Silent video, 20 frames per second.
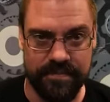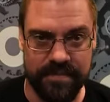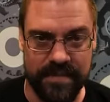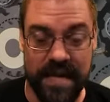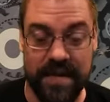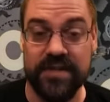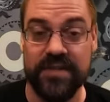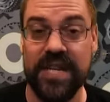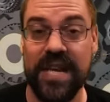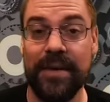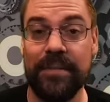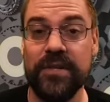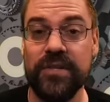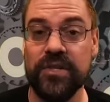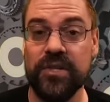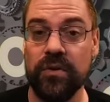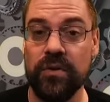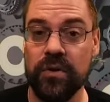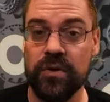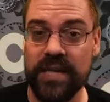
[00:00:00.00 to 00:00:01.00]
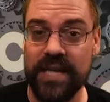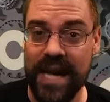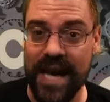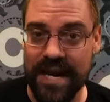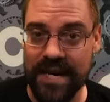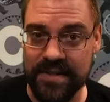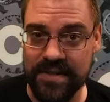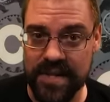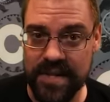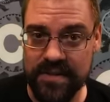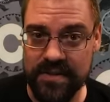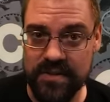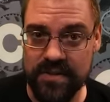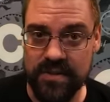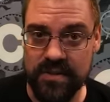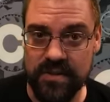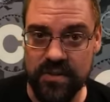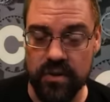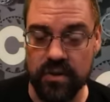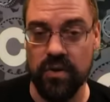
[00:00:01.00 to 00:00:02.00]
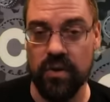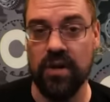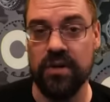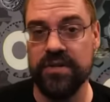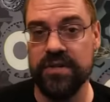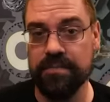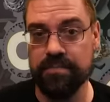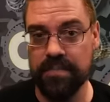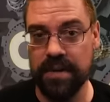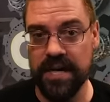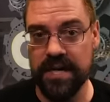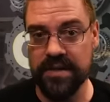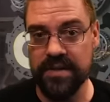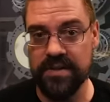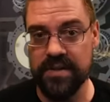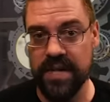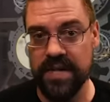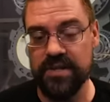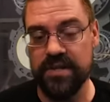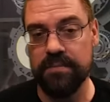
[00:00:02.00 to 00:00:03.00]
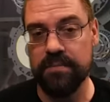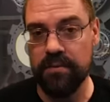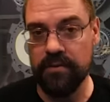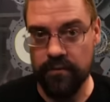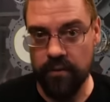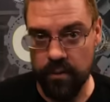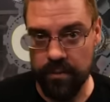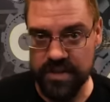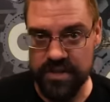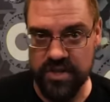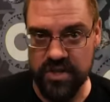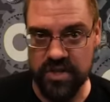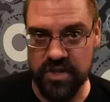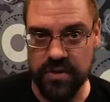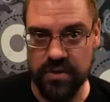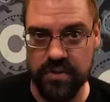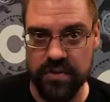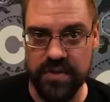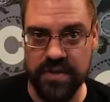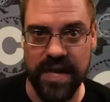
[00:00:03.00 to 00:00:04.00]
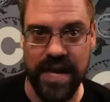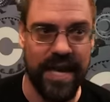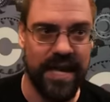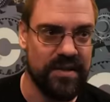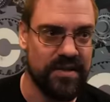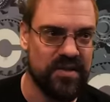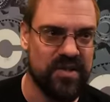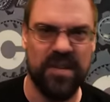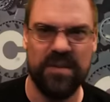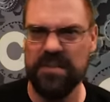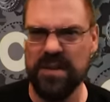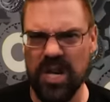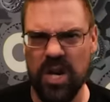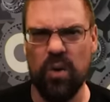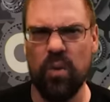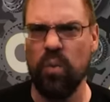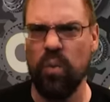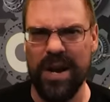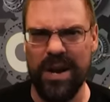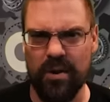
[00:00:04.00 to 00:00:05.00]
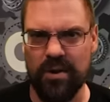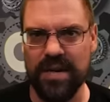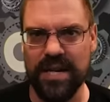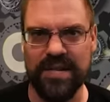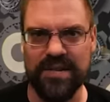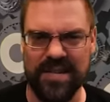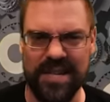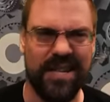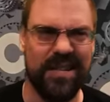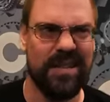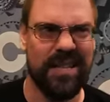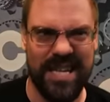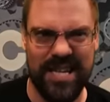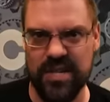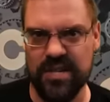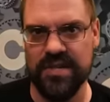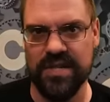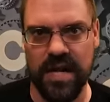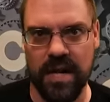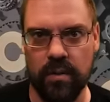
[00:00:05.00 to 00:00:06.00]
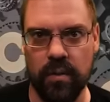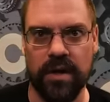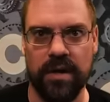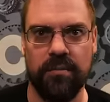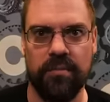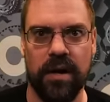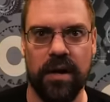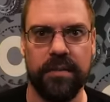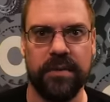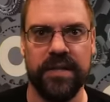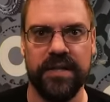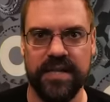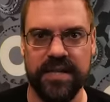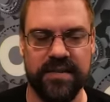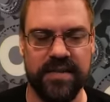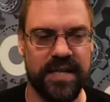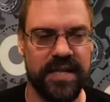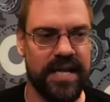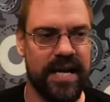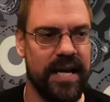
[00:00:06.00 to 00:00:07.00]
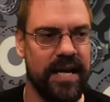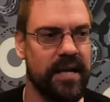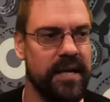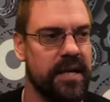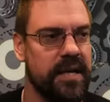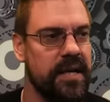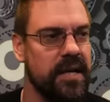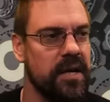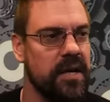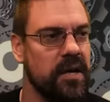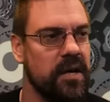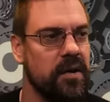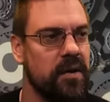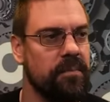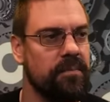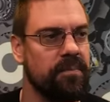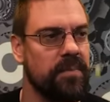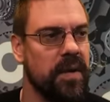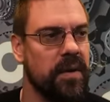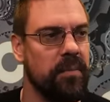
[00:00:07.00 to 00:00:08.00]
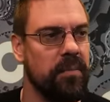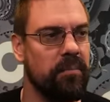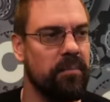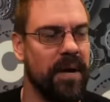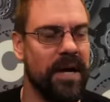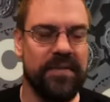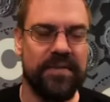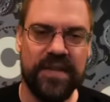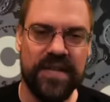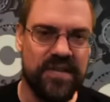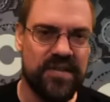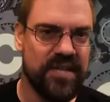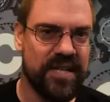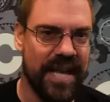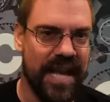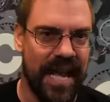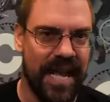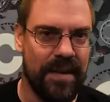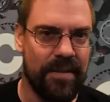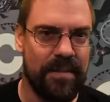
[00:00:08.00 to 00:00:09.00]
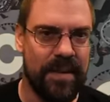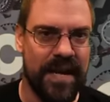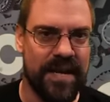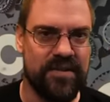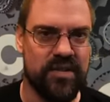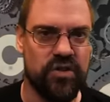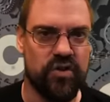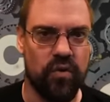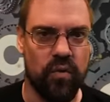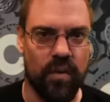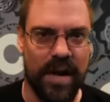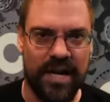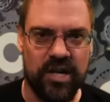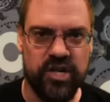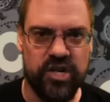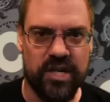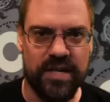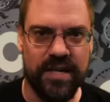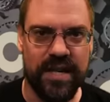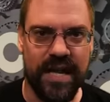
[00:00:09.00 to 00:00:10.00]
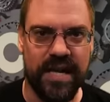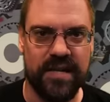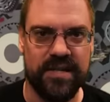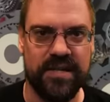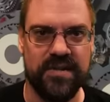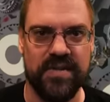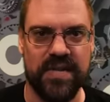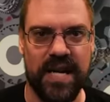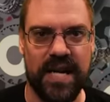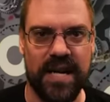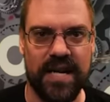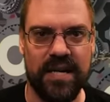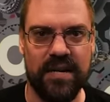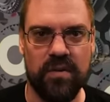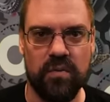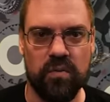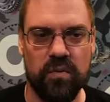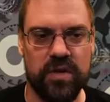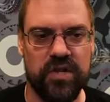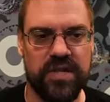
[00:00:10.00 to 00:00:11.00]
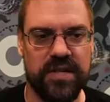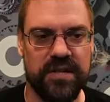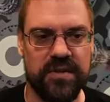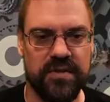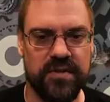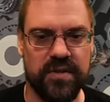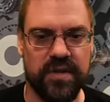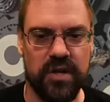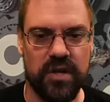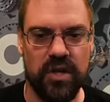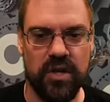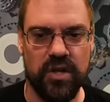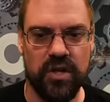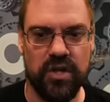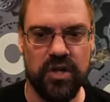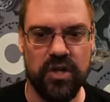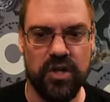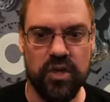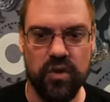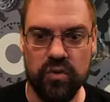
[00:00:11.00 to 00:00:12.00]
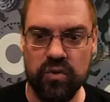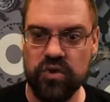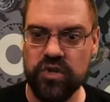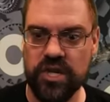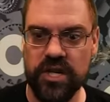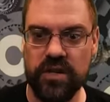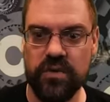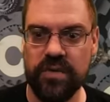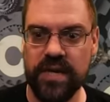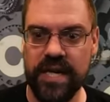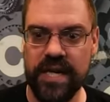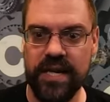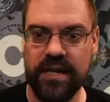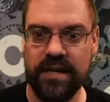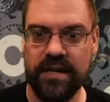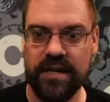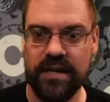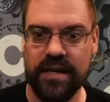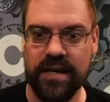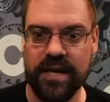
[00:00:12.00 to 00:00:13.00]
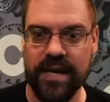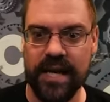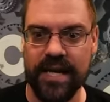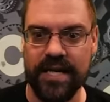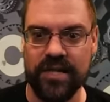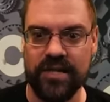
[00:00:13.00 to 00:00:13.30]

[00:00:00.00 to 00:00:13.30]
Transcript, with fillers: Now, this game is still early access, so there are some bugs and some performance issues and some, weirdness like ledges not working properly and things like that. But this game has a direction and a design which is hugely unique and